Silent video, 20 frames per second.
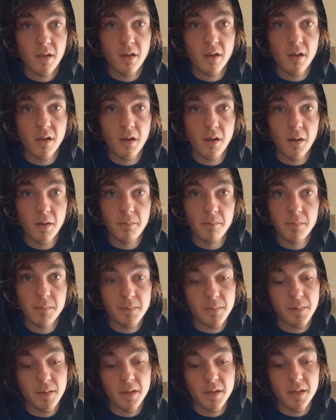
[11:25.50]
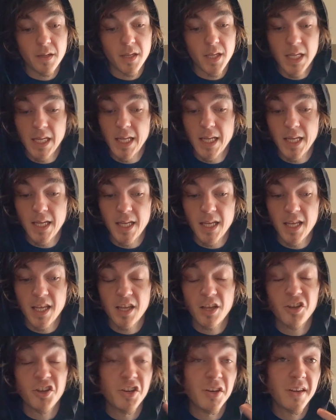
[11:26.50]

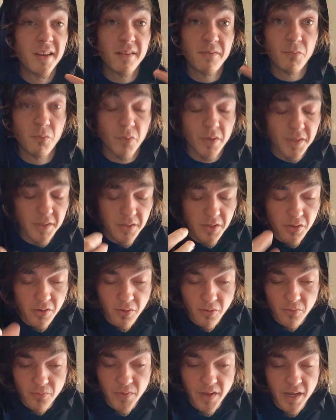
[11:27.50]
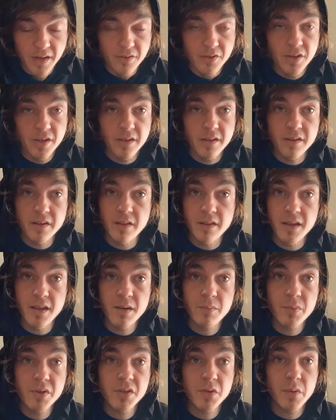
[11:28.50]
And once you've entered into the
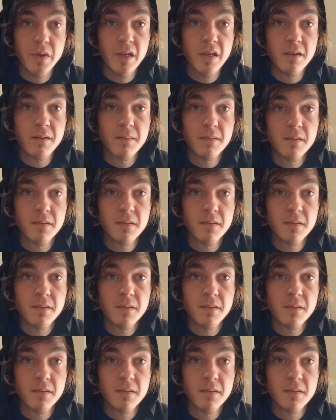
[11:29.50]
in-between,